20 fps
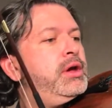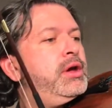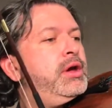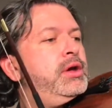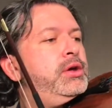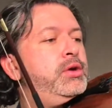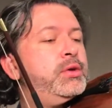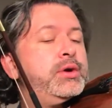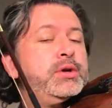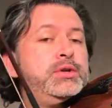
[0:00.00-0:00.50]

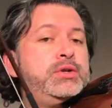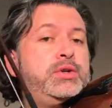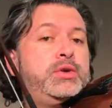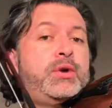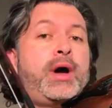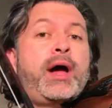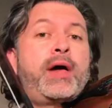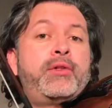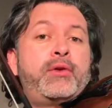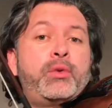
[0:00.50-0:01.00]
You can do
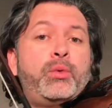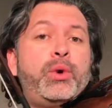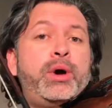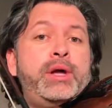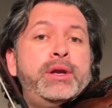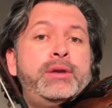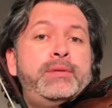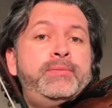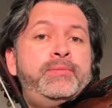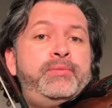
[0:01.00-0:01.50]
either
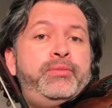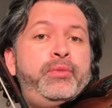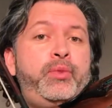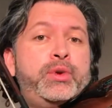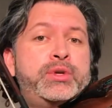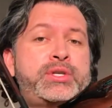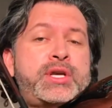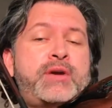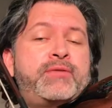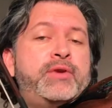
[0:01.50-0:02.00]
one,
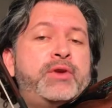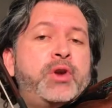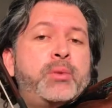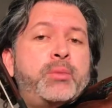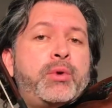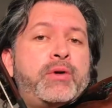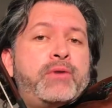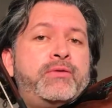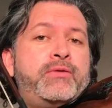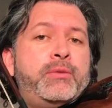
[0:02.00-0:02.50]
whichever you're
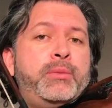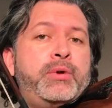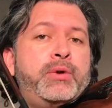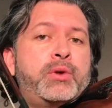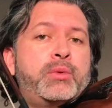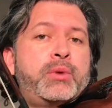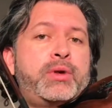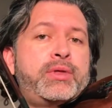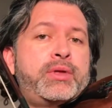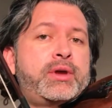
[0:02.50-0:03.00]
more familiar
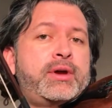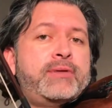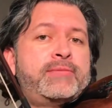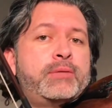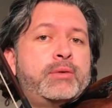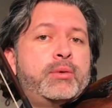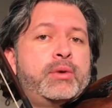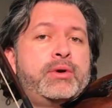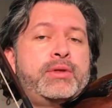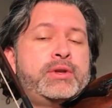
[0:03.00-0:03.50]
with and comfortable
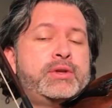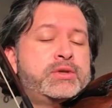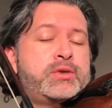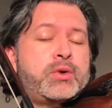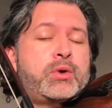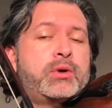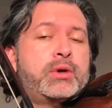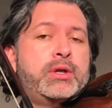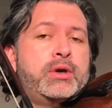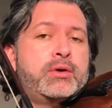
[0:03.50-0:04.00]
with is
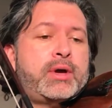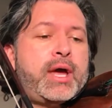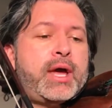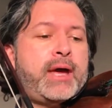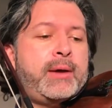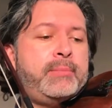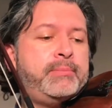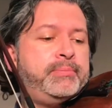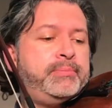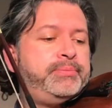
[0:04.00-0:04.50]
totally
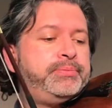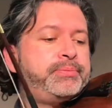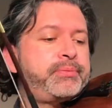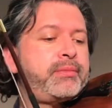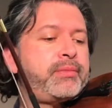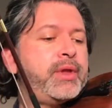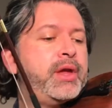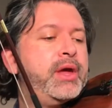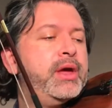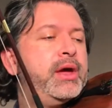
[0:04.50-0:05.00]
okay.
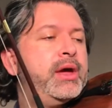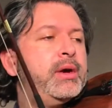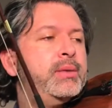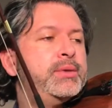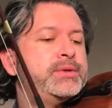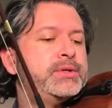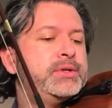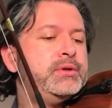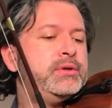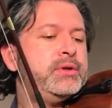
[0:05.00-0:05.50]
And
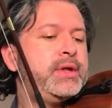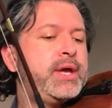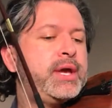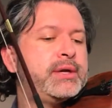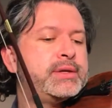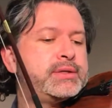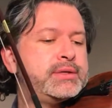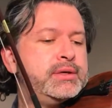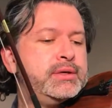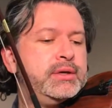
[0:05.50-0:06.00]
once you do
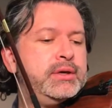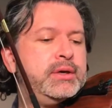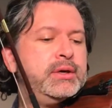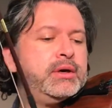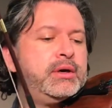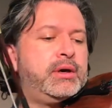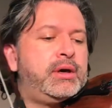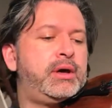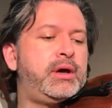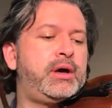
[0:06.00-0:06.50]
that,
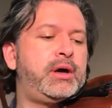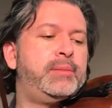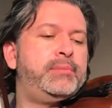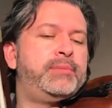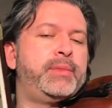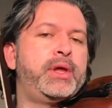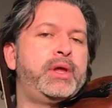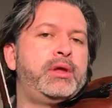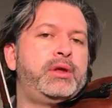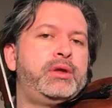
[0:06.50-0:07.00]

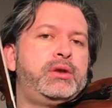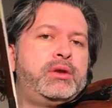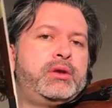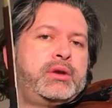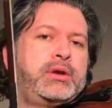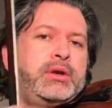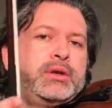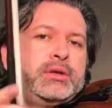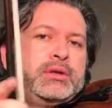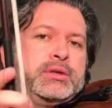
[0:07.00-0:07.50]
you're going
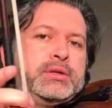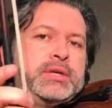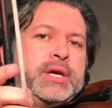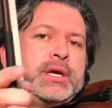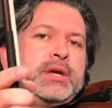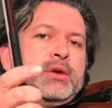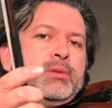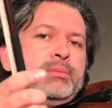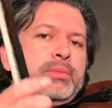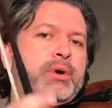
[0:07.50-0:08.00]
to take
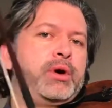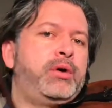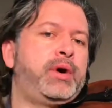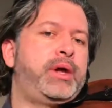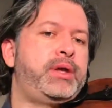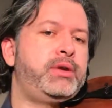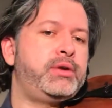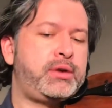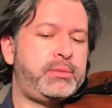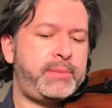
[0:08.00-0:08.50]
your bow, and
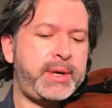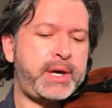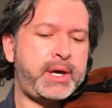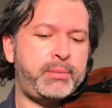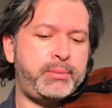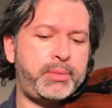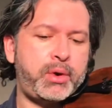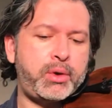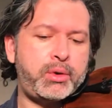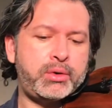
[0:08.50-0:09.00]
you can make a
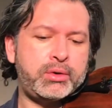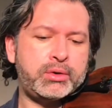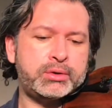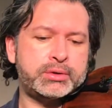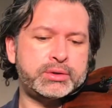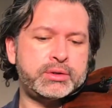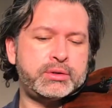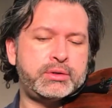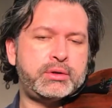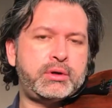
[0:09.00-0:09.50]
bow hold
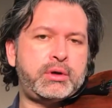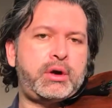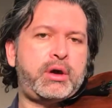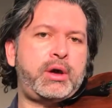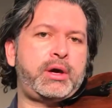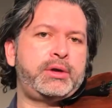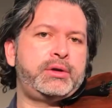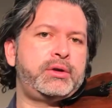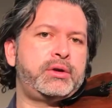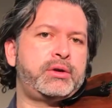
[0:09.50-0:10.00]

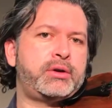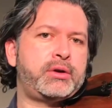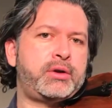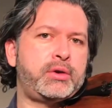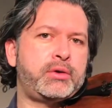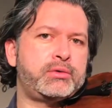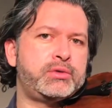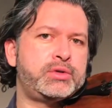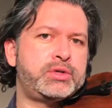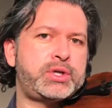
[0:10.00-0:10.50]
on your
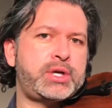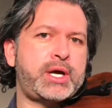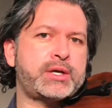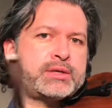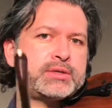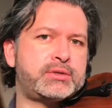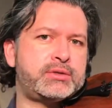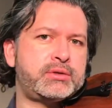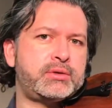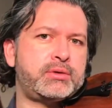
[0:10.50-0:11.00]
own
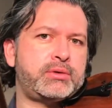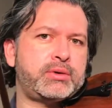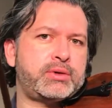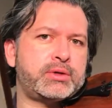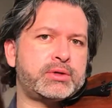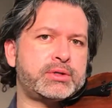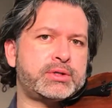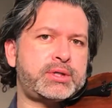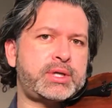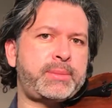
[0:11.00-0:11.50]
chest or
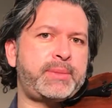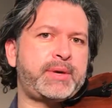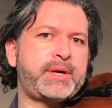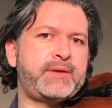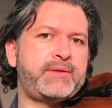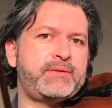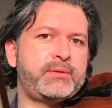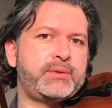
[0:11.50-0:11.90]
stomach if you